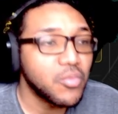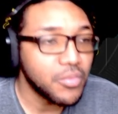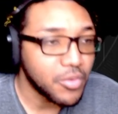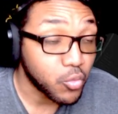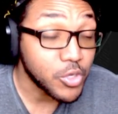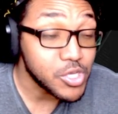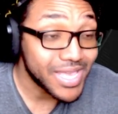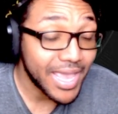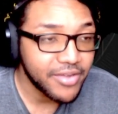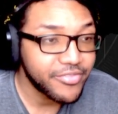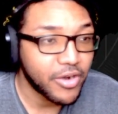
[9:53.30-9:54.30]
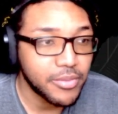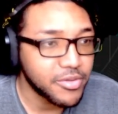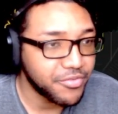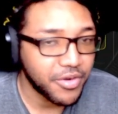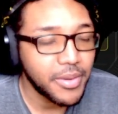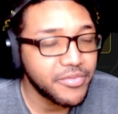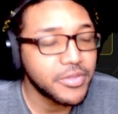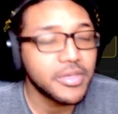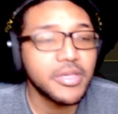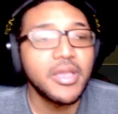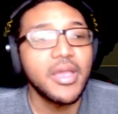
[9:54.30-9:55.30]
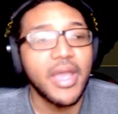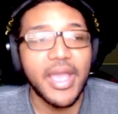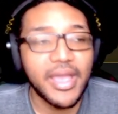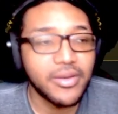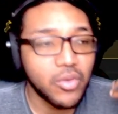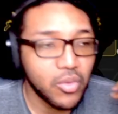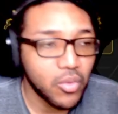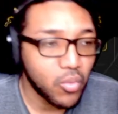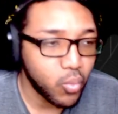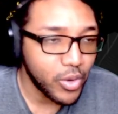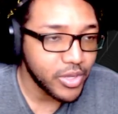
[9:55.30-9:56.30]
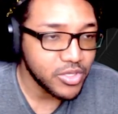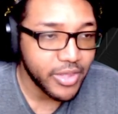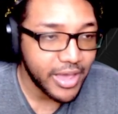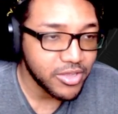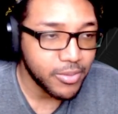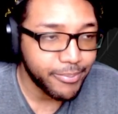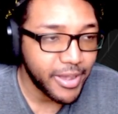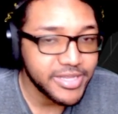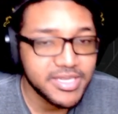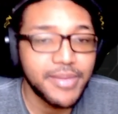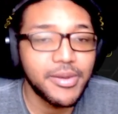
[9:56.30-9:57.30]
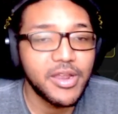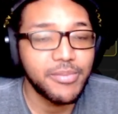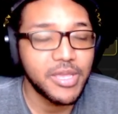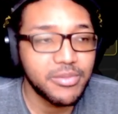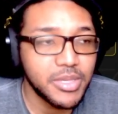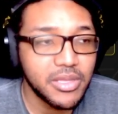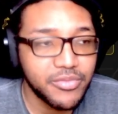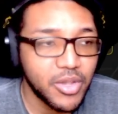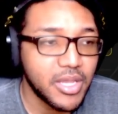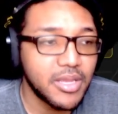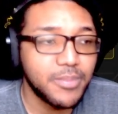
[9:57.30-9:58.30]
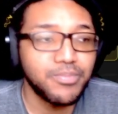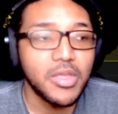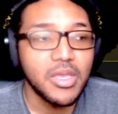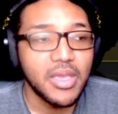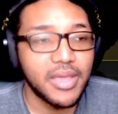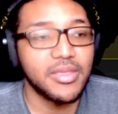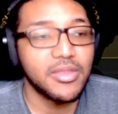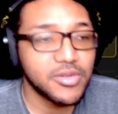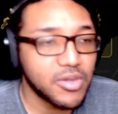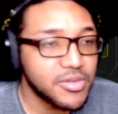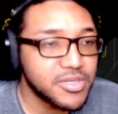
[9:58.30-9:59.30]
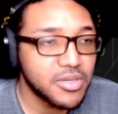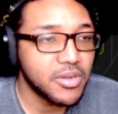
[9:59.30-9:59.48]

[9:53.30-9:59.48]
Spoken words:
or what you can farm everything, and what that you can buy stamina now, but you have to be level 80. And then there's also